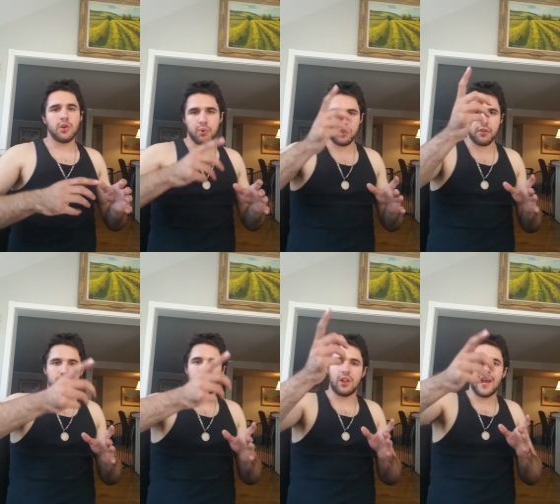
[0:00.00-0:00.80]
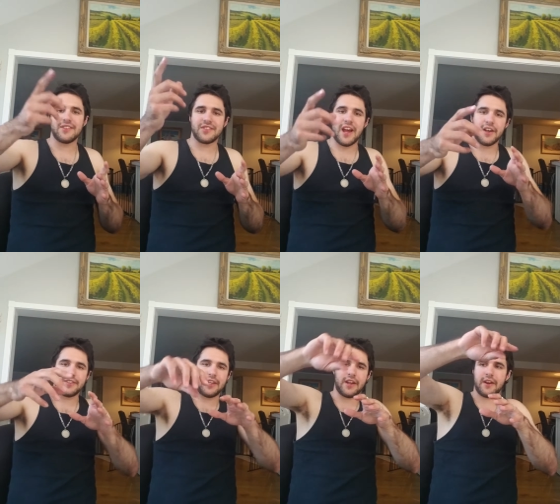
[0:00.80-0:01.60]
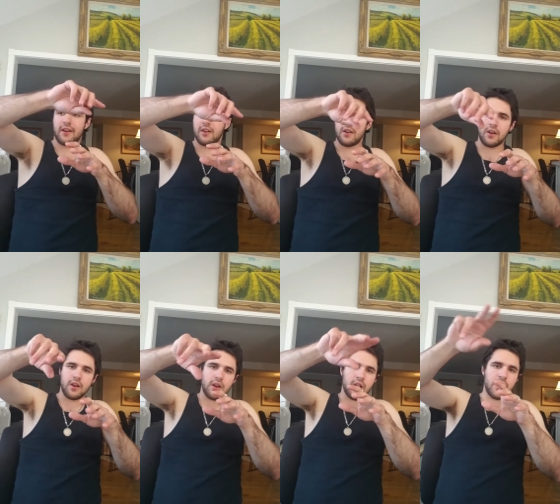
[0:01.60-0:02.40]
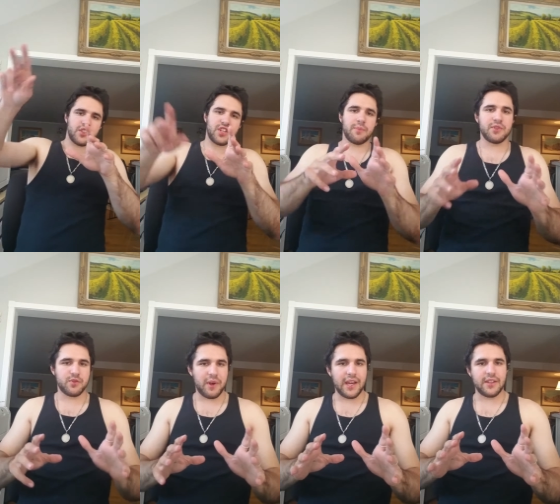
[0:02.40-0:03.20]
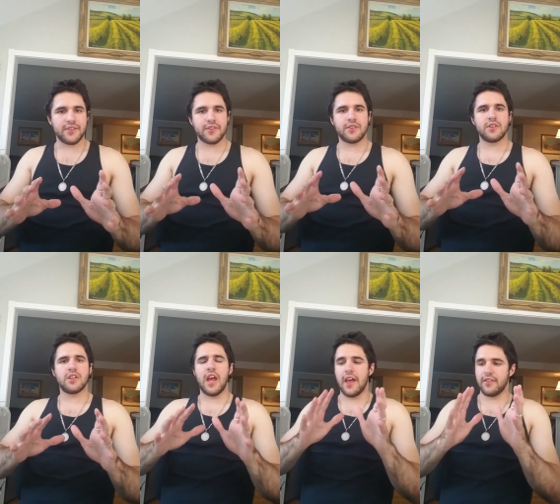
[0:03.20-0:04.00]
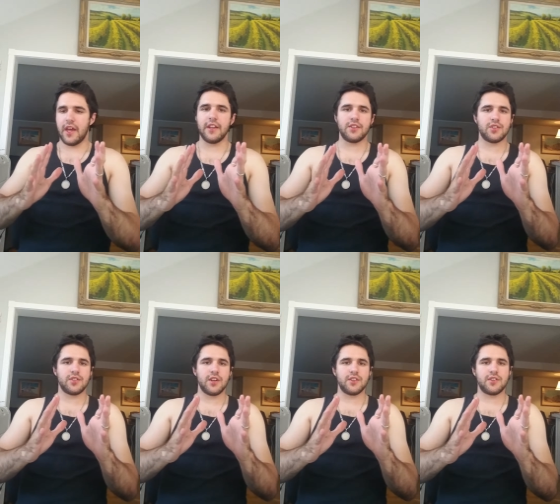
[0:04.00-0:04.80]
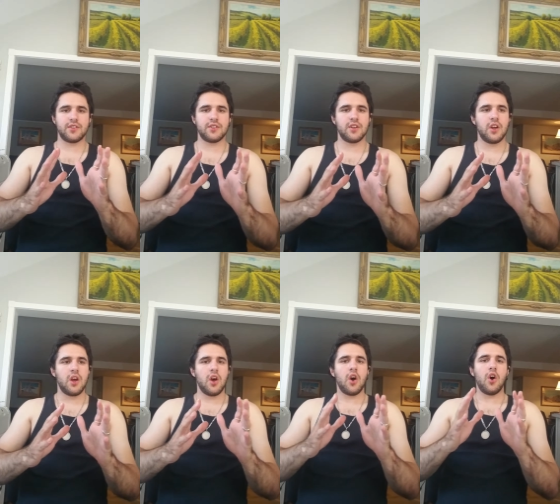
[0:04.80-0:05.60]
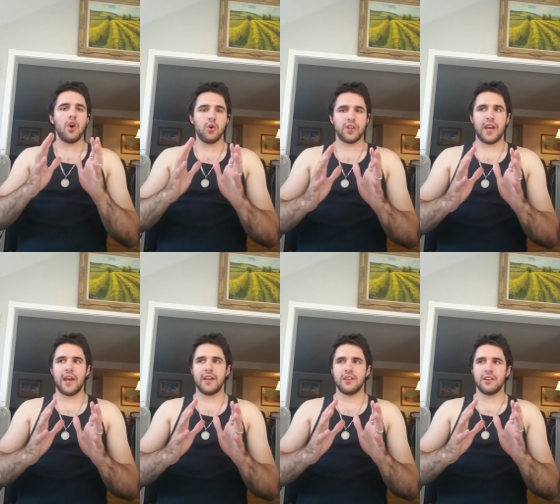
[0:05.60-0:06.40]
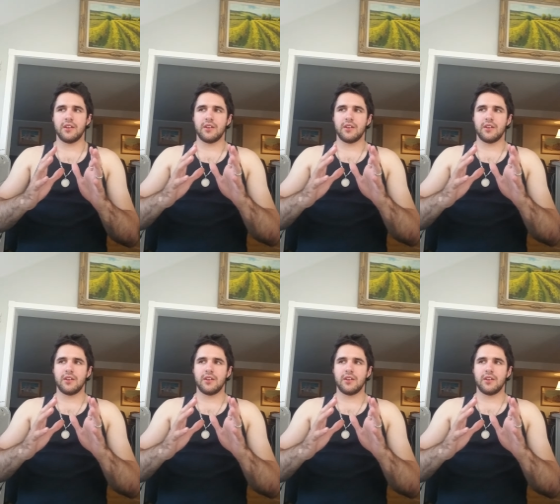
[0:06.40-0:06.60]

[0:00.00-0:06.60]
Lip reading: Put the 3 lines down there, skip a space, and then it's just, okay.